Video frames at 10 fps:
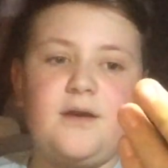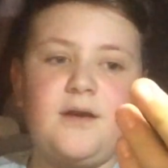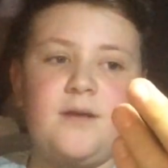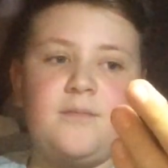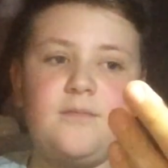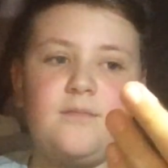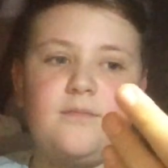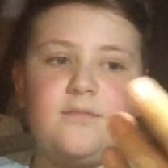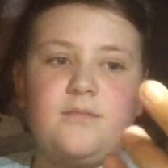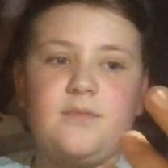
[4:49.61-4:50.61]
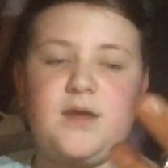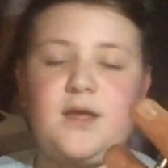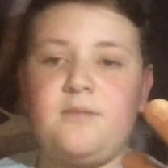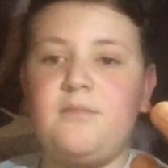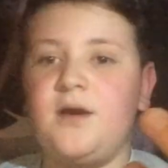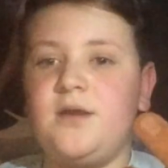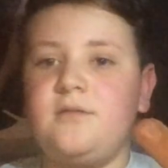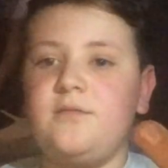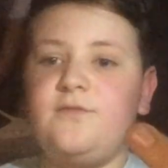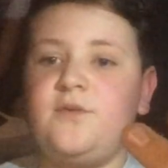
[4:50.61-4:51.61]
in
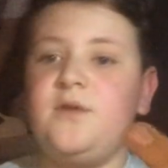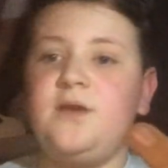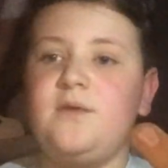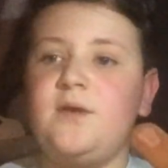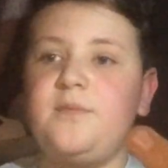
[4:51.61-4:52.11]
my view anyway.